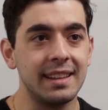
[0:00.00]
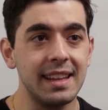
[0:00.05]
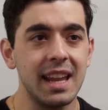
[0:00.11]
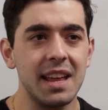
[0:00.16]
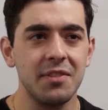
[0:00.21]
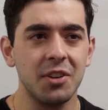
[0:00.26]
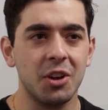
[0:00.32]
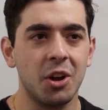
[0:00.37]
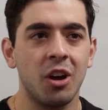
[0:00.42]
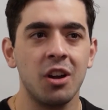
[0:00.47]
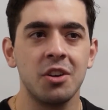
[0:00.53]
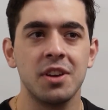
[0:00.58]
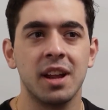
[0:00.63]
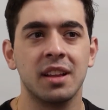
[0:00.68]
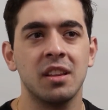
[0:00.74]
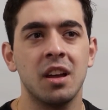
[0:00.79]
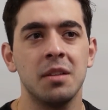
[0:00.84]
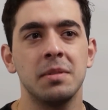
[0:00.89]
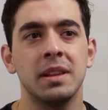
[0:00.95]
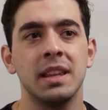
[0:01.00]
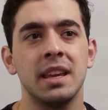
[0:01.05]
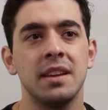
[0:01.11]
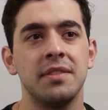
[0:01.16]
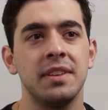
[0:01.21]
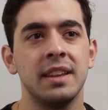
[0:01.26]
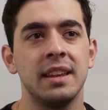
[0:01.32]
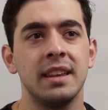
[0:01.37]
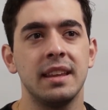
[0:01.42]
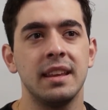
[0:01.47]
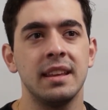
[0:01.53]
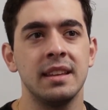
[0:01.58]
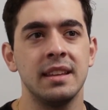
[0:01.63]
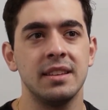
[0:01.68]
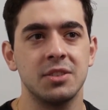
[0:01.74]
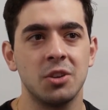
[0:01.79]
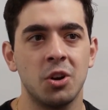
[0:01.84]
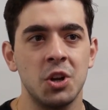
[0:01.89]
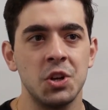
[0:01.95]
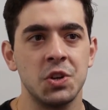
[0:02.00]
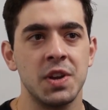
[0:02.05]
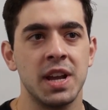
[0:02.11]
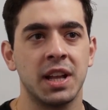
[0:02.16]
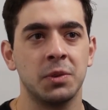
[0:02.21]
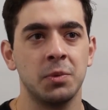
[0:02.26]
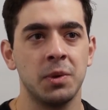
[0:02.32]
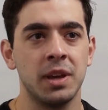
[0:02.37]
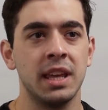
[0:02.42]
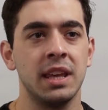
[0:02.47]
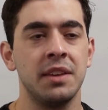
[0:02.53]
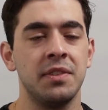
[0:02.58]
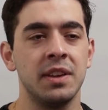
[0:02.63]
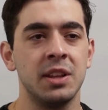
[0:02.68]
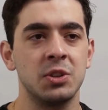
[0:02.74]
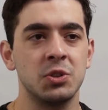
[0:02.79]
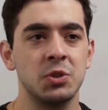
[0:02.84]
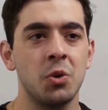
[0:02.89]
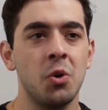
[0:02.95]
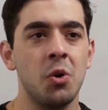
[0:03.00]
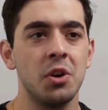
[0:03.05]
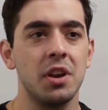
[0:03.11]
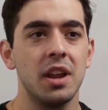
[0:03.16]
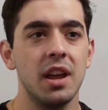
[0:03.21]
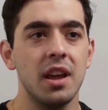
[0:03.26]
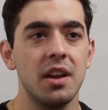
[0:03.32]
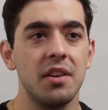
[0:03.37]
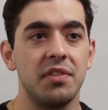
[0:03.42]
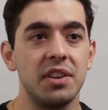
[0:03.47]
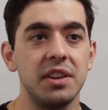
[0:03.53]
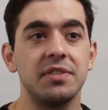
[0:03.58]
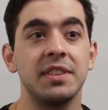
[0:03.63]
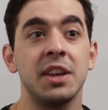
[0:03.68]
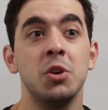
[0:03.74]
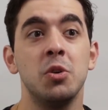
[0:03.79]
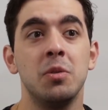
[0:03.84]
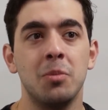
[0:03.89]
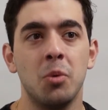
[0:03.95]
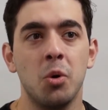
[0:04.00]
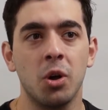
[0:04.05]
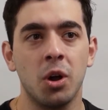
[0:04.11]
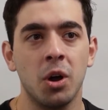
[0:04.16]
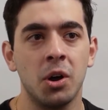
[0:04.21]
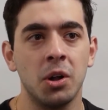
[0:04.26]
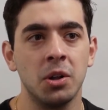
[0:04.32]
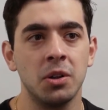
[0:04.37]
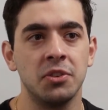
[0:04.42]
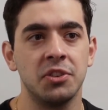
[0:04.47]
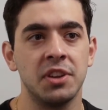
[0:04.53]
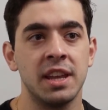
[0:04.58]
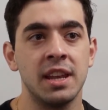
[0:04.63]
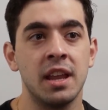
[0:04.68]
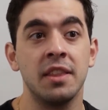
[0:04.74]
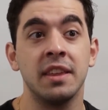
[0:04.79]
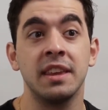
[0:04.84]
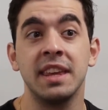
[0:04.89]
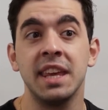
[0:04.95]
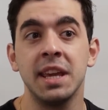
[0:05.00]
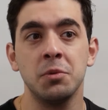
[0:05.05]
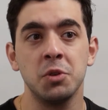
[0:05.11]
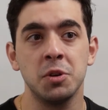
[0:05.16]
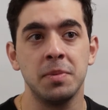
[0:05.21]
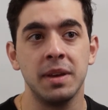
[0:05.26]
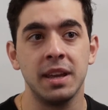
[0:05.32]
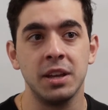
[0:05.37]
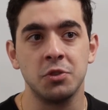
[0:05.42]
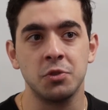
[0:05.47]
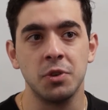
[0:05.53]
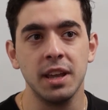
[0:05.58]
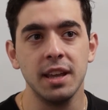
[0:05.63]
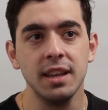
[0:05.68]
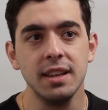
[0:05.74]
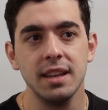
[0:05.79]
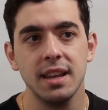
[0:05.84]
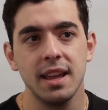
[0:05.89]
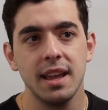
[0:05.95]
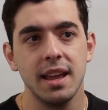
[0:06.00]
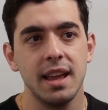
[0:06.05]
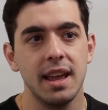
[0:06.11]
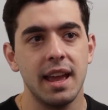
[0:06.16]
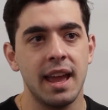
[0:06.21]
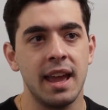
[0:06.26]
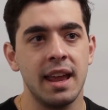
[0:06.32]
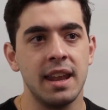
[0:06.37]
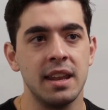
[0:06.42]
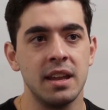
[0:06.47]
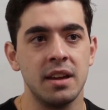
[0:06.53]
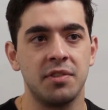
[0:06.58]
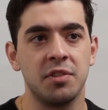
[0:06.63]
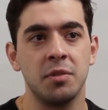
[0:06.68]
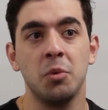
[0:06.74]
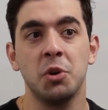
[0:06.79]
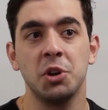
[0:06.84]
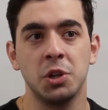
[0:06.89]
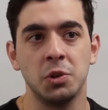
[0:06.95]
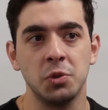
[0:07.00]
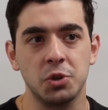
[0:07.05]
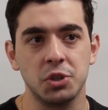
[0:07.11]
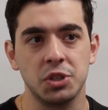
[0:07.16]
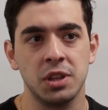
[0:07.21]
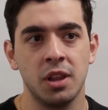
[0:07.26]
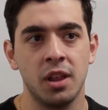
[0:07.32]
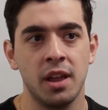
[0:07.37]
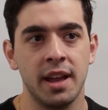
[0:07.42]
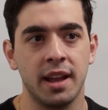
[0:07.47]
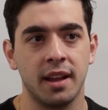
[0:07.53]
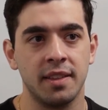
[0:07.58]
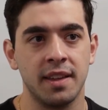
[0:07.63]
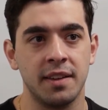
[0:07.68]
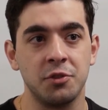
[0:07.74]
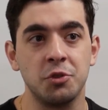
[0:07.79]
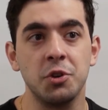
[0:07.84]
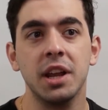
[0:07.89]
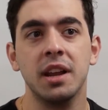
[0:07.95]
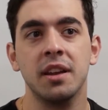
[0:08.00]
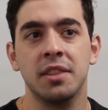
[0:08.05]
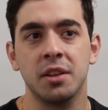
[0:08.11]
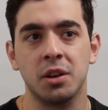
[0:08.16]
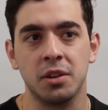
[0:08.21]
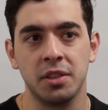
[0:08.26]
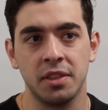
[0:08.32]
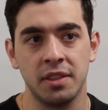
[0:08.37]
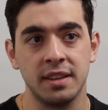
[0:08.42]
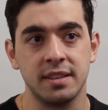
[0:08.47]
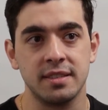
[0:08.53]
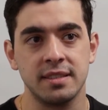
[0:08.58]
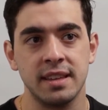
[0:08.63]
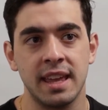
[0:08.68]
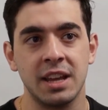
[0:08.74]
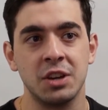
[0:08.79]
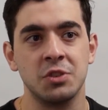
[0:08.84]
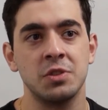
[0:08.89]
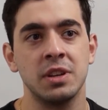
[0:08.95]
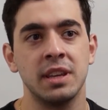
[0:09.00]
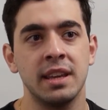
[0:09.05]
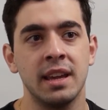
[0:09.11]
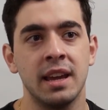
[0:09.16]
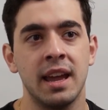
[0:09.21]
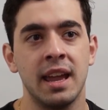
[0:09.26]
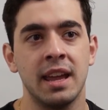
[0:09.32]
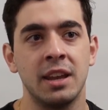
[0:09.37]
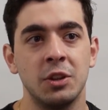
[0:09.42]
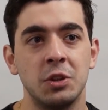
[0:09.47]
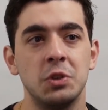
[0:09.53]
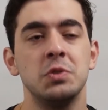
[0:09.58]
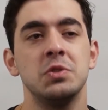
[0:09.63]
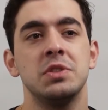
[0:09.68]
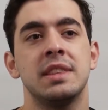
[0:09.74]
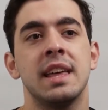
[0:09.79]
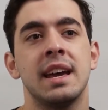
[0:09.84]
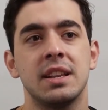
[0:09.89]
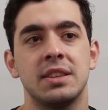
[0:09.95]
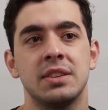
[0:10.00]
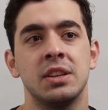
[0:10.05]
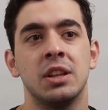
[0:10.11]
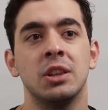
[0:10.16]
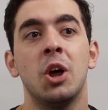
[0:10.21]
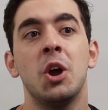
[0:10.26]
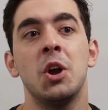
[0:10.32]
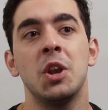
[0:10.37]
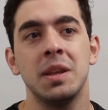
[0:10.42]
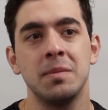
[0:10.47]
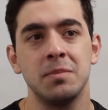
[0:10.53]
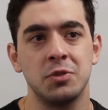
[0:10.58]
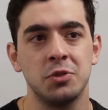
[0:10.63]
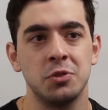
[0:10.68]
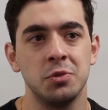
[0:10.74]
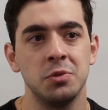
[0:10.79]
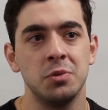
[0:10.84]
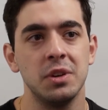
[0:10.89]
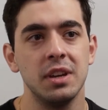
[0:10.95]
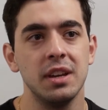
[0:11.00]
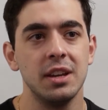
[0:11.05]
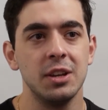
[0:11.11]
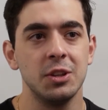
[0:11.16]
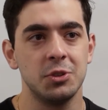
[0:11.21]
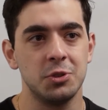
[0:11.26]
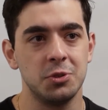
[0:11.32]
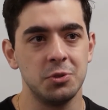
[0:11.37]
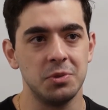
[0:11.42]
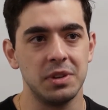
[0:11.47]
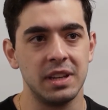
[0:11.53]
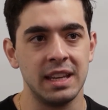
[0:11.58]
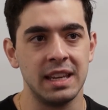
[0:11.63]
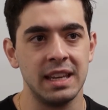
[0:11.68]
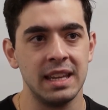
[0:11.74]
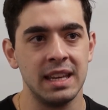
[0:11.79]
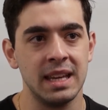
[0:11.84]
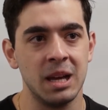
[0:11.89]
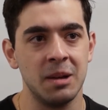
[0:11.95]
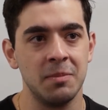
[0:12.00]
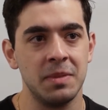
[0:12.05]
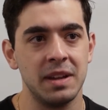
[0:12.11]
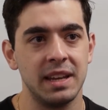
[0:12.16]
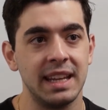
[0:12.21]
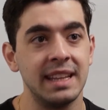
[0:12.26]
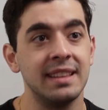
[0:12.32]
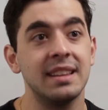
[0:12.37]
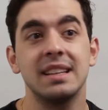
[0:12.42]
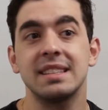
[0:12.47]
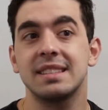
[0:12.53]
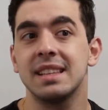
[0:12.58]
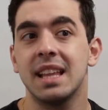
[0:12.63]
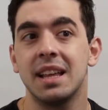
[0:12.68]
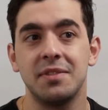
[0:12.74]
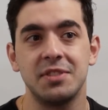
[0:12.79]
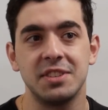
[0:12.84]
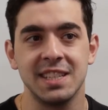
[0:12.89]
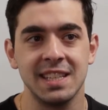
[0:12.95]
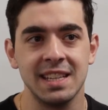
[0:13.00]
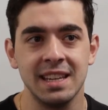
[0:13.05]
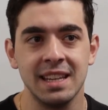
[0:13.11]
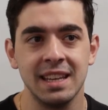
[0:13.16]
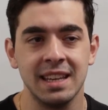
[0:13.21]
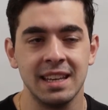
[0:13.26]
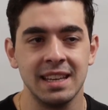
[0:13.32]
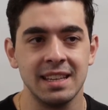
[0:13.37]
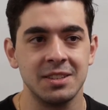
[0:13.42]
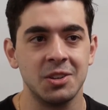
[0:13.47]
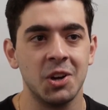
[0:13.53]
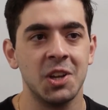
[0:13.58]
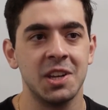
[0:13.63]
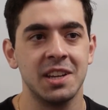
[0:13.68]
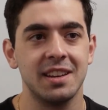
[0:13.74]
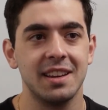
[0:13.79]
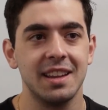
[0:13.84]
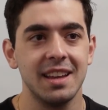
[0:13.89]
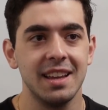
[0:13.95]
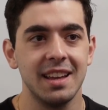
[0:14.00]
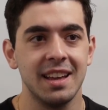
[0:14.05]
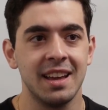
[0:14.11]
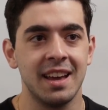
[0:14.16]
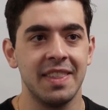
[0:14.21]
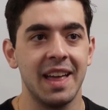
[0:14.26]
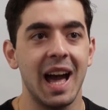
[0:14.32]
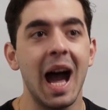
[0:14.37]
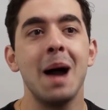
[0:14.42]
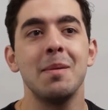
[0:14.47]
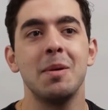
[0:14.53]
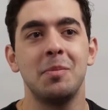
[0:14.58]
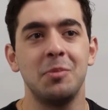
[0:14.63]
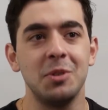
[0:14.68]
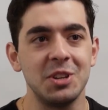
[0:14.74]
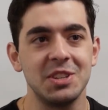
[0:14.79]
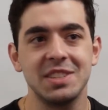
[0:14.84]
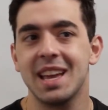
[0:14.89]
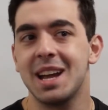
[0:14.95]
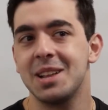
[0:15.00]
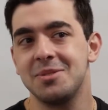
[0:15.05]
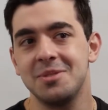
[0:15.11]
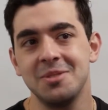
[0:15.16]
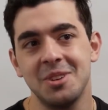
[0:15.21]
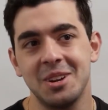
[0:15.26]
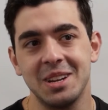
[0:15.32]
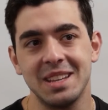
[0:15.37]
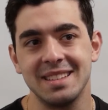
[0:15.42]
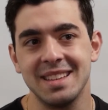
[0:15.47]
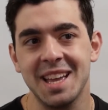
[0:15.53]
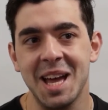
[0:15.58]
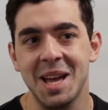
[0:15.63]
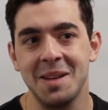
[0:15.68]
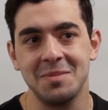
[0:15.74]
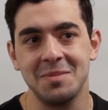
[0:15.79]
have a contract, I believe, in his contract where if he had scored 15 or more goals, another year would be triggered. And from what it looks like, they've triggered this extra year and used that to loan him to India. But he does love Sydney. He's got it, the Harbour Bridge tattooed on his arm,